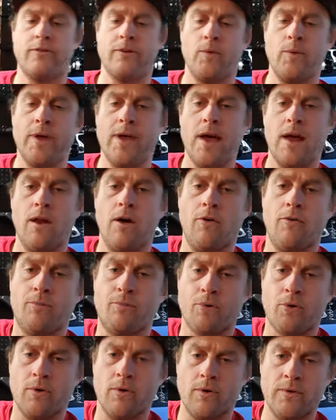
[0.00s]
So we get a lot of
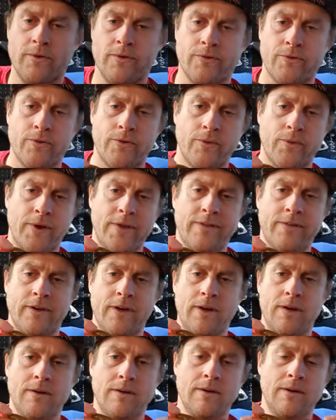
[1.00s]
prawns through the
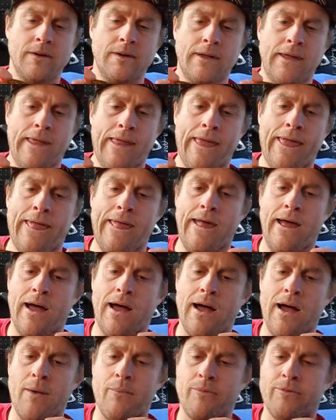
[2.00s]
winter.
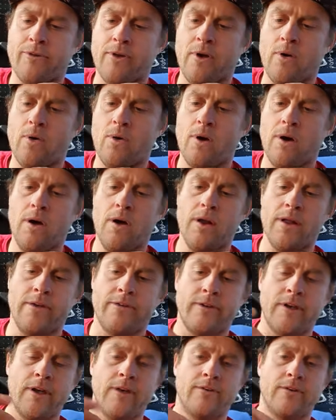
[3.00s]
So early
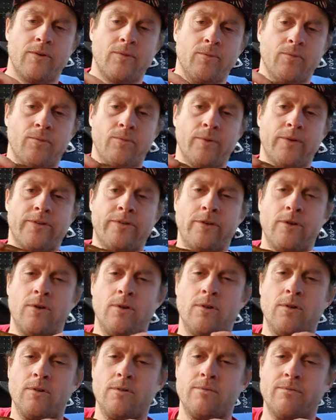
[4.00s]
season, there's
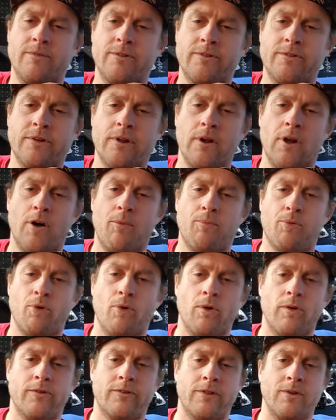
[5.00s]
still a lot of
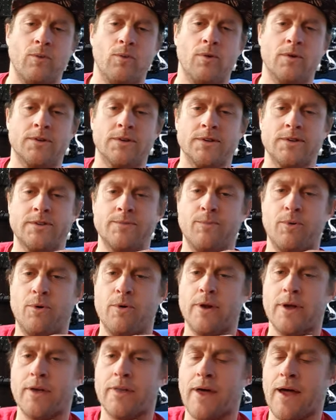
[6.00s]
prawns in the water
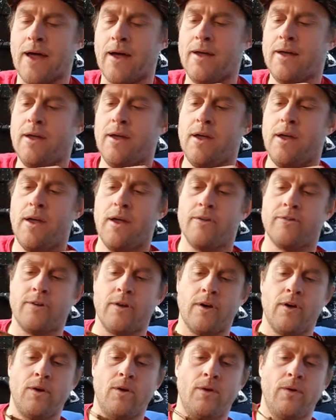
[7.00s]
spawning and that.
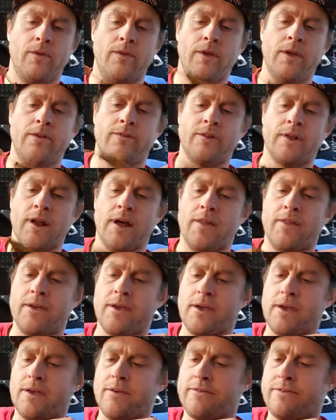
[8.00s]
So these are like
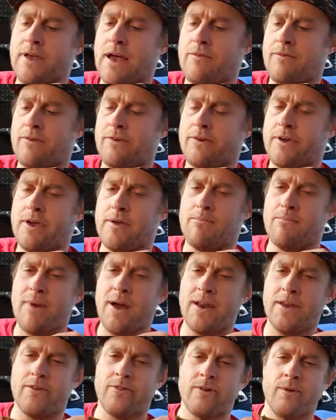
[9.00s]
the Savage Gear
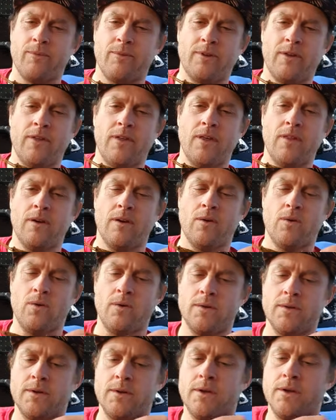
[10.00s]
Manic Shrimps, I think they're
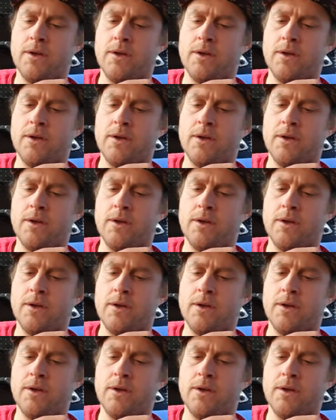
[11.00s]
called.